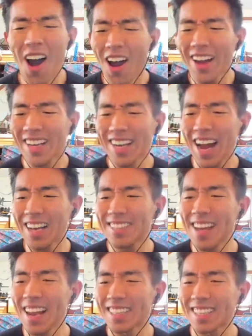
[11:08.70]
All right, guys,
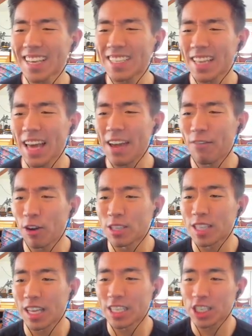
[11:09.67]
now let's get to the game
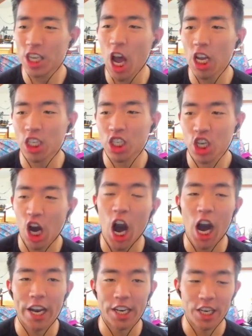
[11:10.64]
versus the Sauce
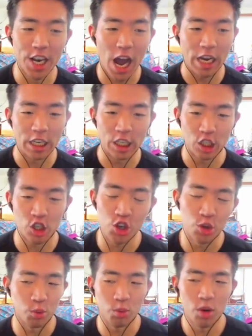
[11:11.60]
God
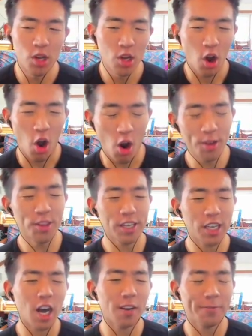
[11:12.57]
92. Are you the
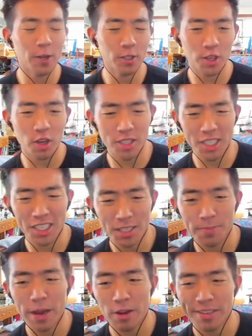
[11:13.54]
god of all
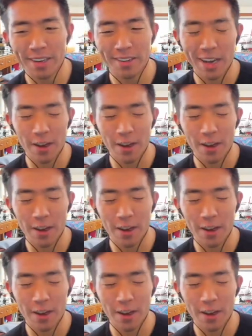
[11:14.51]
sauces? Marinara and